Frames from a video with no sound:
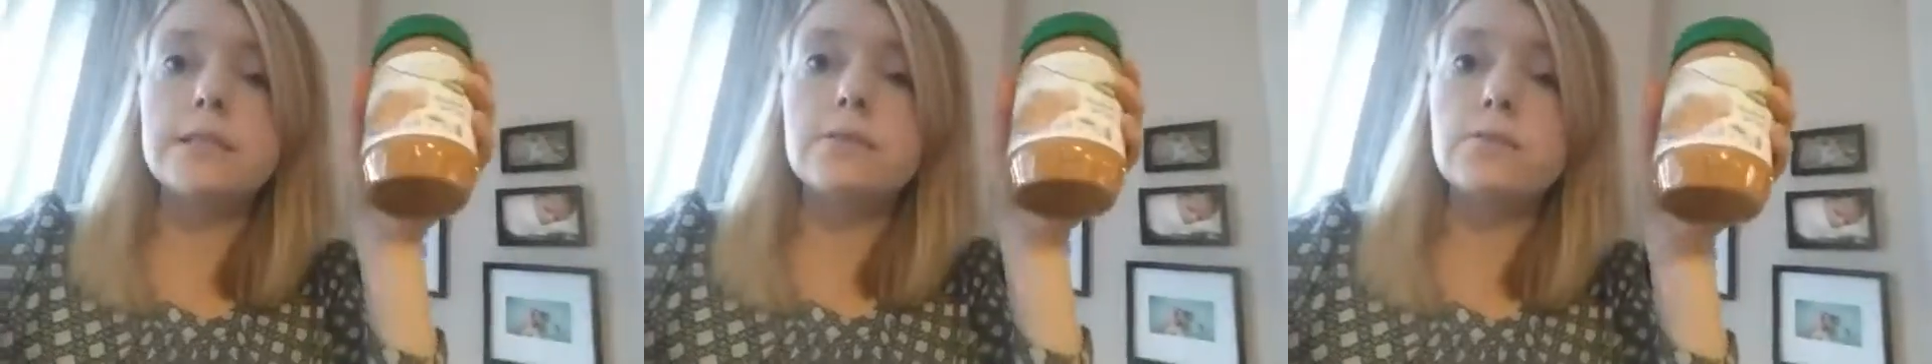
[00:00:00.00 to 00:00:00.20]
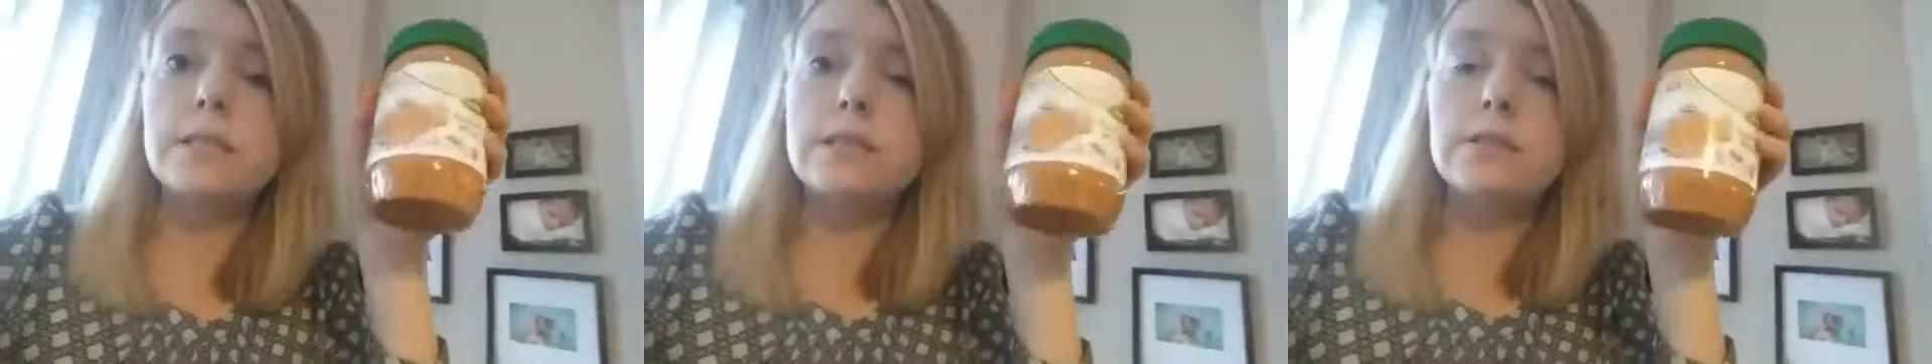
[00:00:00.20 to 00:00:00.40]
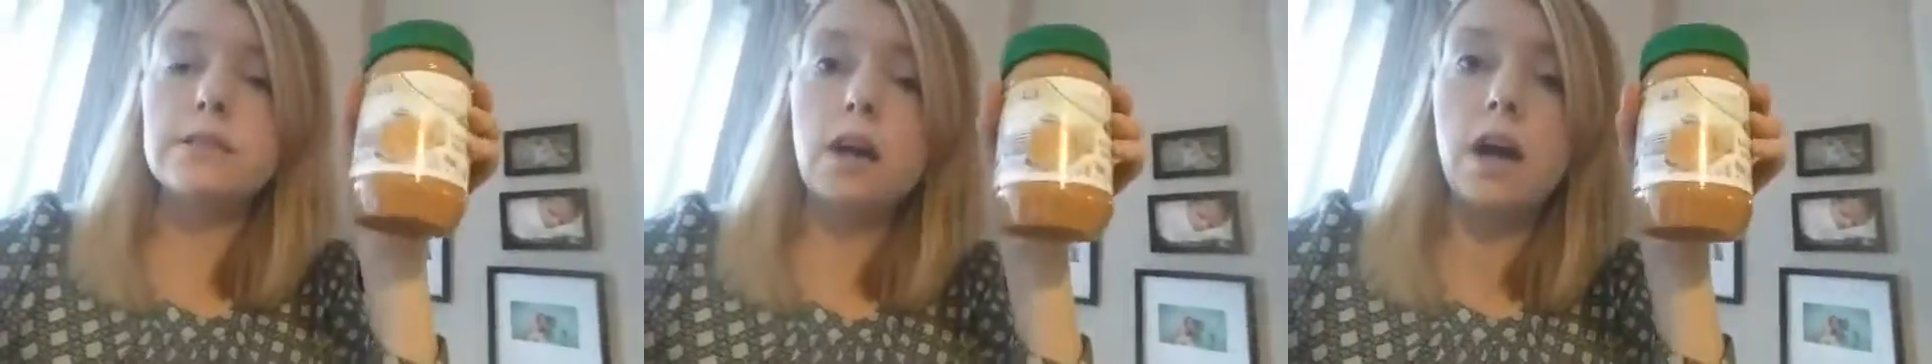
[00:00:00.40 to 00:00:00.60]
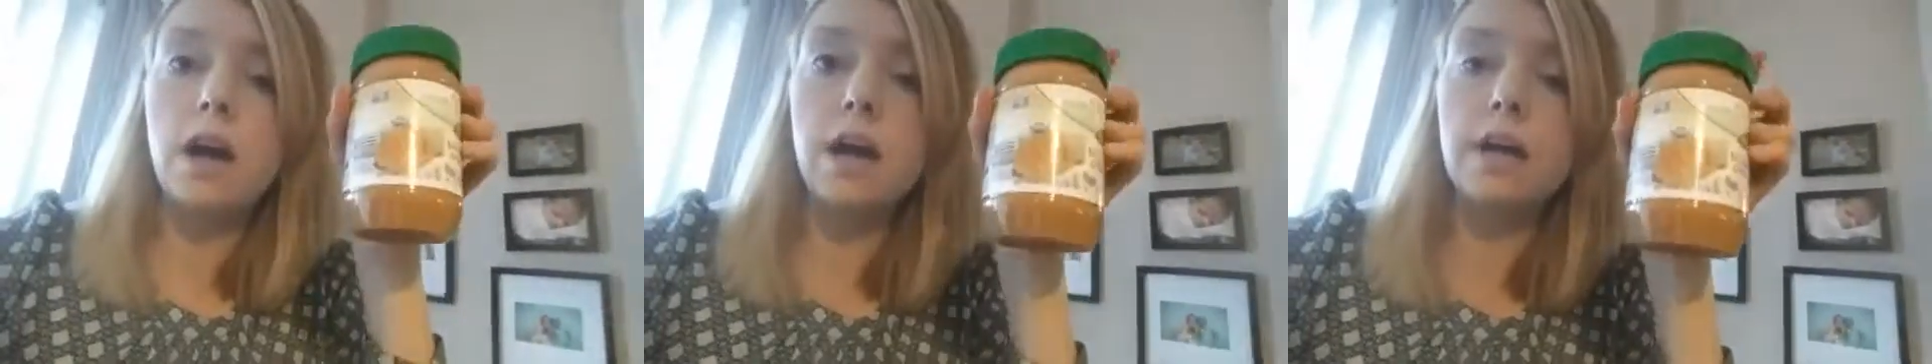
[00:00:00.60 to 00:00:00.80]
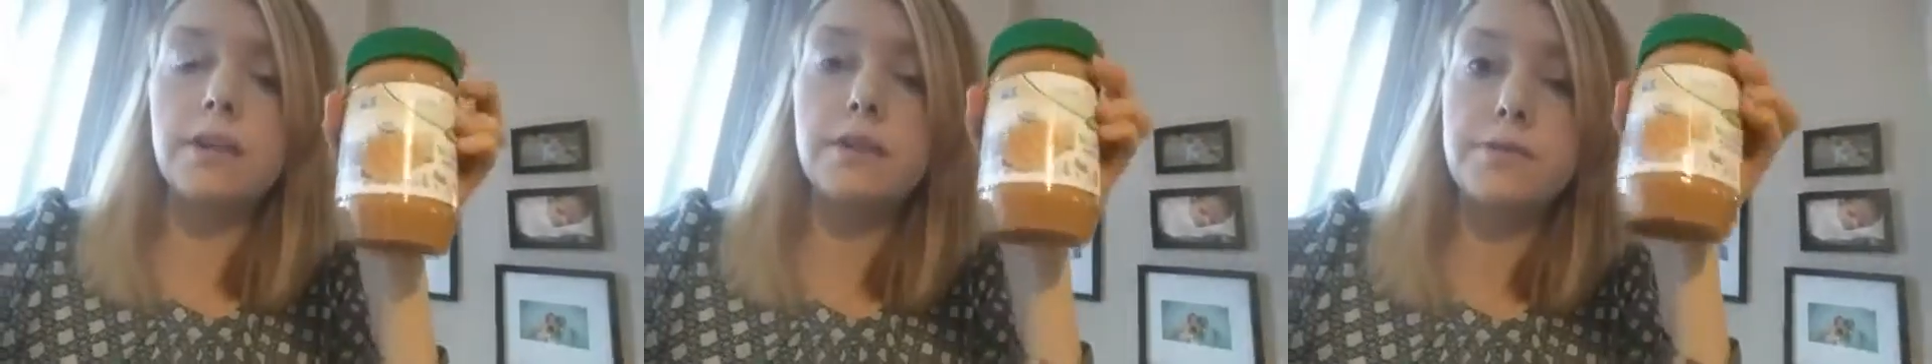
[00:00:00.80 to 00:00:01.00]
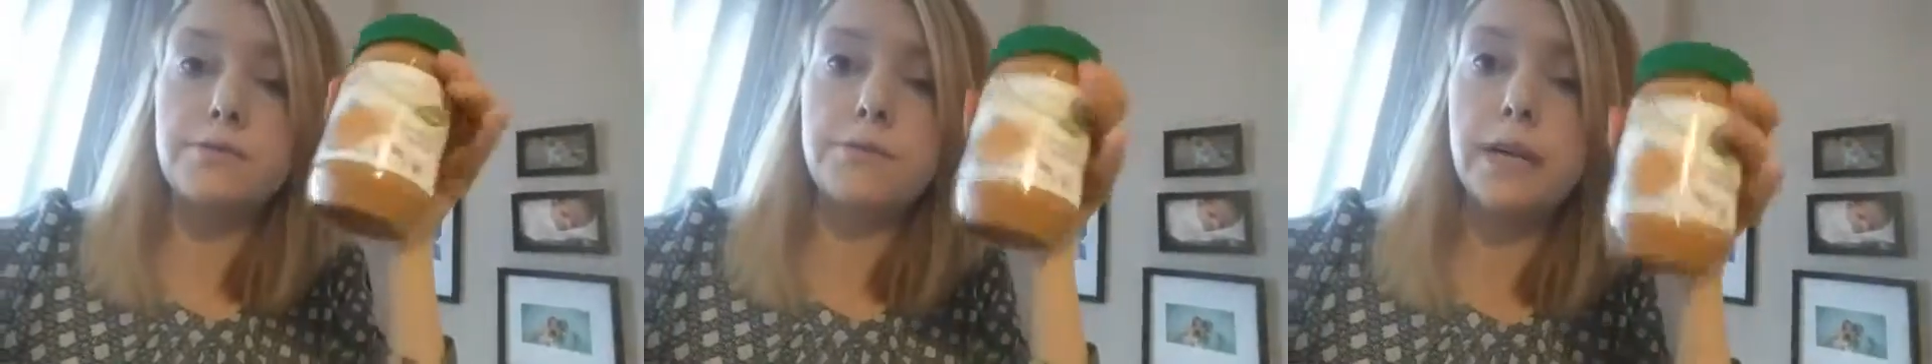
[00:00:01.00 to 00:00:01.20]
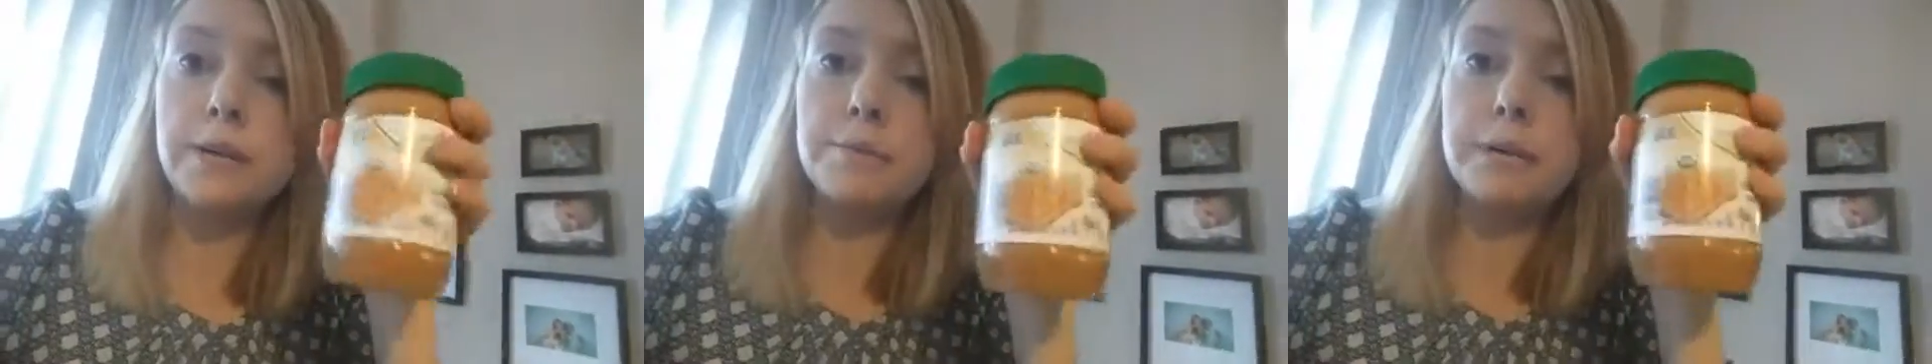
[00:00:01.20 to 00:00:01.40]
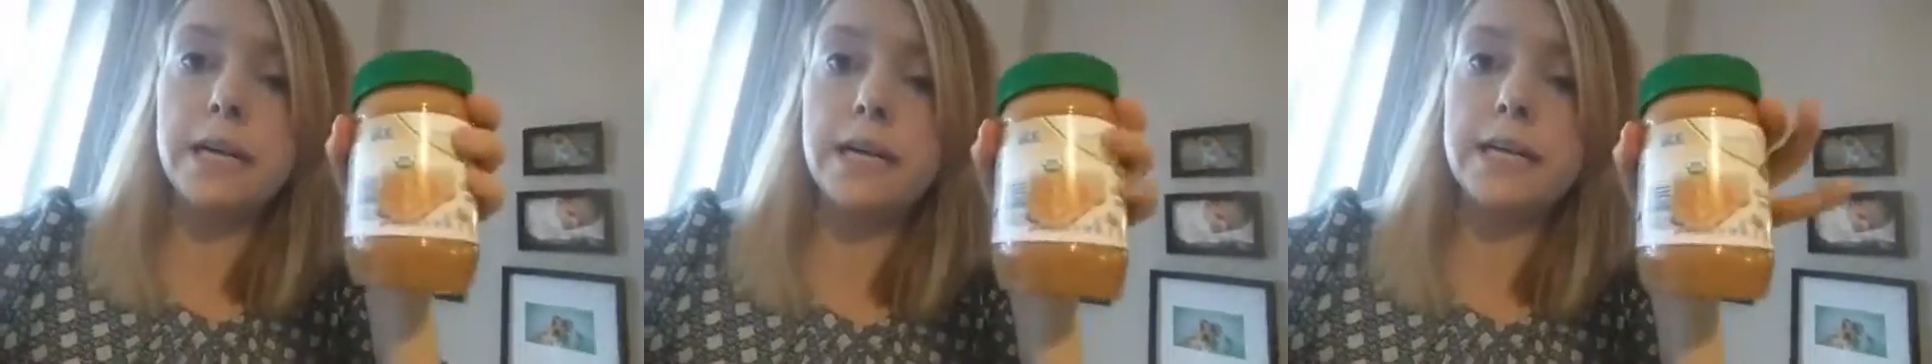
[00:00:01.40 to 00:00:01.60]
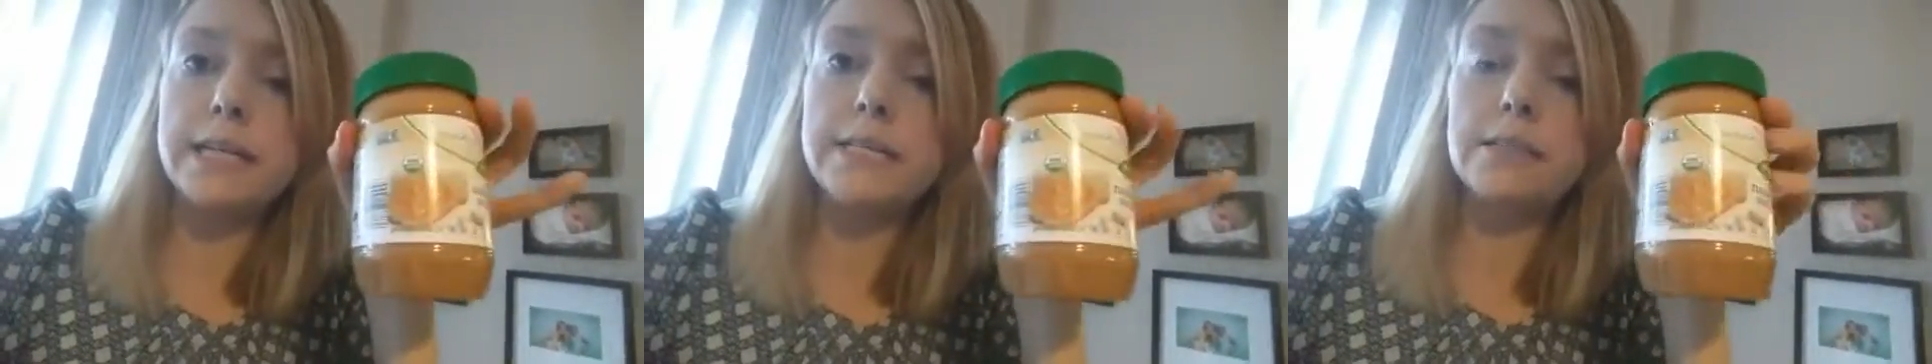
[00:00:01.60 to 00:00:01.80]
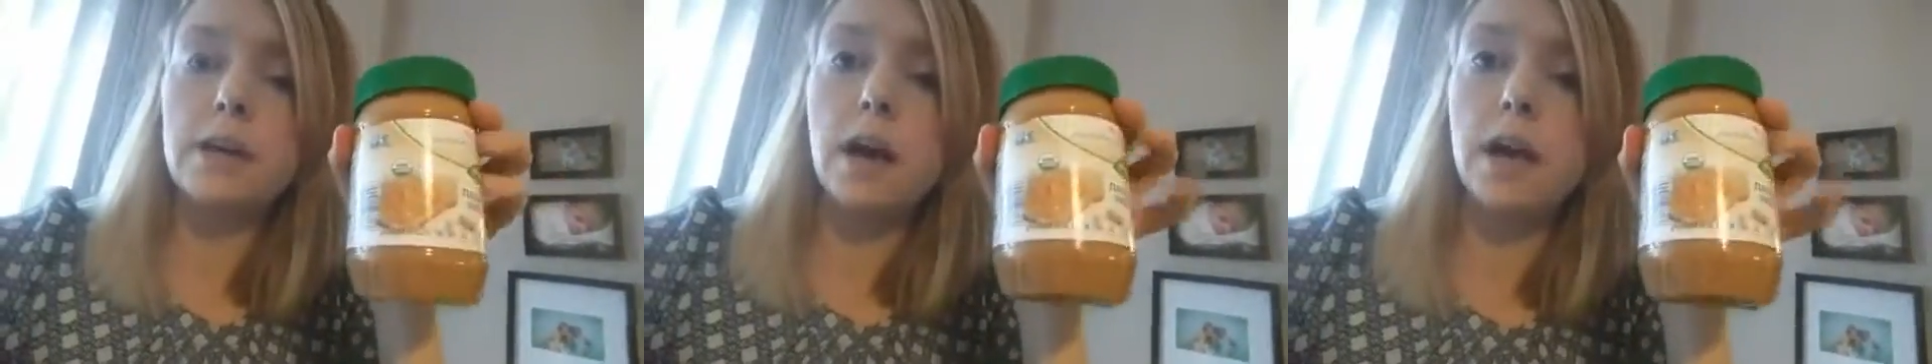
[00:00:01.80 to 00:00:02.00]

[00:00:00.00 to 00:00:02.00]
This is what's called, the front part is